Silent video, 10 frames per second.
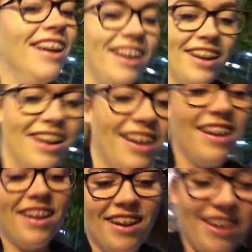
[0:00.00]
need this energy
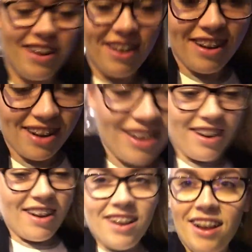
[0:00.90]
drink.
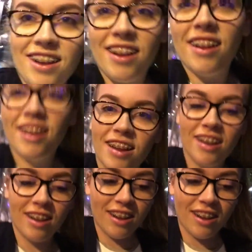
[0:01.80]
Coffee was all I had.